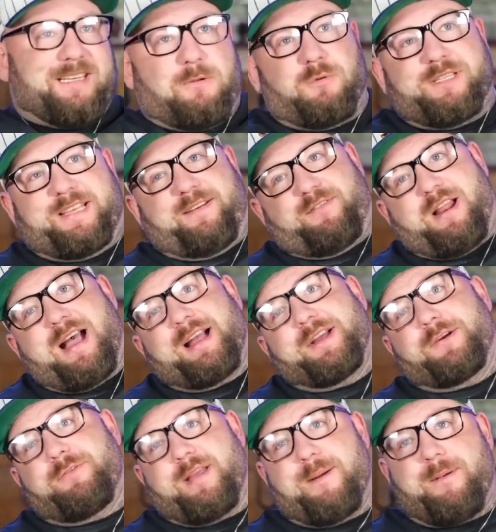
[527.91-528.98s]
I was never
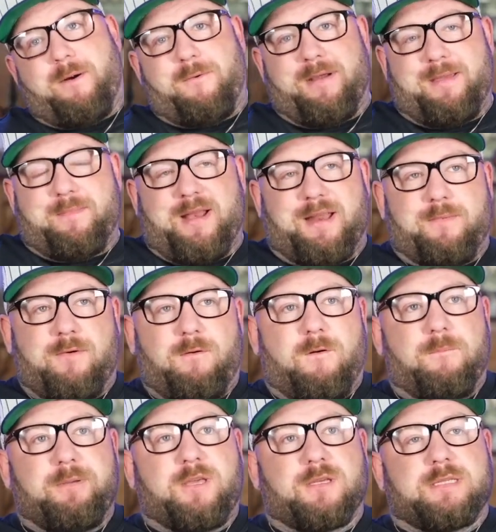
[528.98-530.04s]
angry about him anymore,
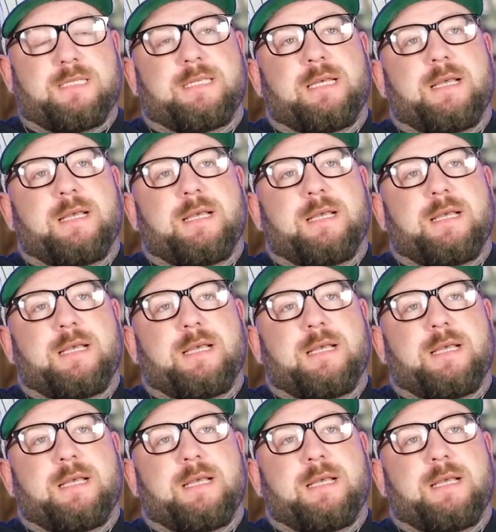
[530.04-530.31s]
because